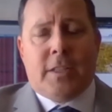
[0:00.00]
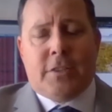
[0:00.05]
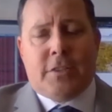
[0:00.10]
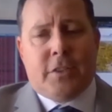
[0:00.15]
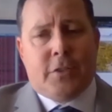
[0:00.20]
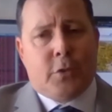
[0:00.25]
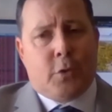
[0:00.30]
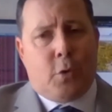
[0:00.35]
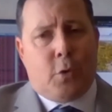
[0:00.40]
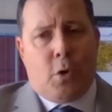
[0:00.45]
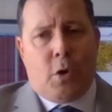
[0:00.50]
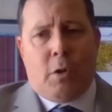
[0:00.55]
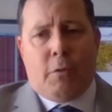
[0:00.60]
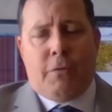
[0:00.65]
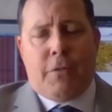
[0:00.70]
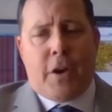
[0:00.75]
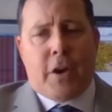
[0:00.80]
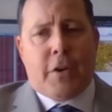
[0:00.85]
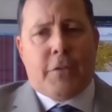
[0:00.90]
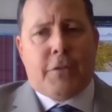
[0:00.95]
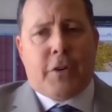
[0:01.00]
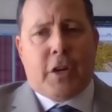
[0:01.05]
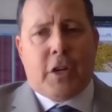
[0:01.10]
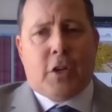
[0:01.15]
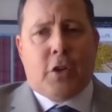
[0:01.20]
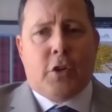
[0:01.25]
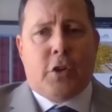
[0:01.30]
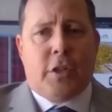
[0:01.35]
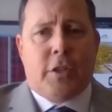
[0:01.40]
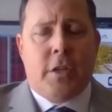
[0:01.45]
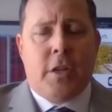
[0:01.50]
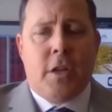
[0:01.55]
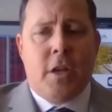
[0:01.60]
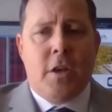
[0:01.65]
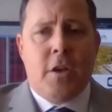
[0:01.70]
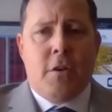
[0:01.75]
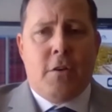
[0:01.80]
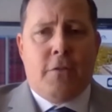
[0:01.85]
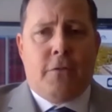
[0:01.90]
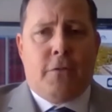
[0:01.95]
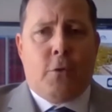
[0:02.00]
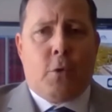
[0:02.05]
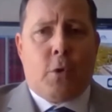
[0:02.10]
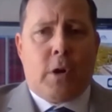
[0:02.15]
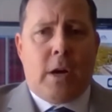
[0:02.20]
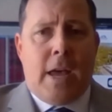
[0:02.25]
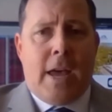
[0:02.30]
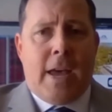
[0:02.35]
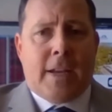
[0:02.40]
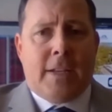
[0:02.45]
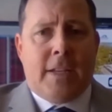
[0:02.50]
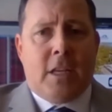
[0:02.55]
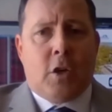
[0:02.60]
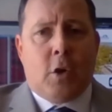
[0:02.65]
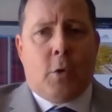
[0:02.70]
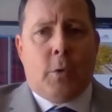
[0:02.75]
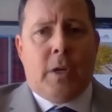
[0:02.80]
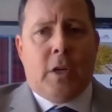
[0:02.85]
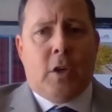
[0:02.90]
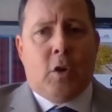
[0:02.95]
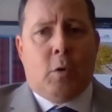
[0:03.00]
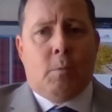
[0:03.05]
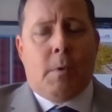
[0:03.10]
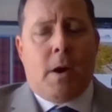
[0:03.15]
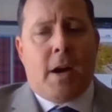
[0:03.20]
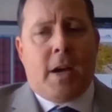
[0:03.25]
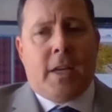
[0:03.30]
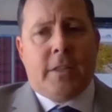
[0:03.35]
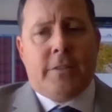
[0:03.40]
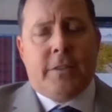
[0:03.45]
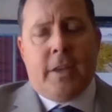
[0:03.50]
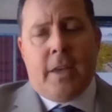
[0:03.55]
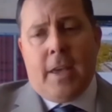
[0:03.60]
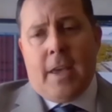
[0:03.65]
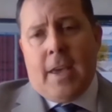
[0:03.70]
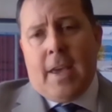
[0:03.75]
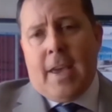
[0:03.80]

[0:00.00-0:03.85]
This is all very, very good for Agnico Eagle Mines.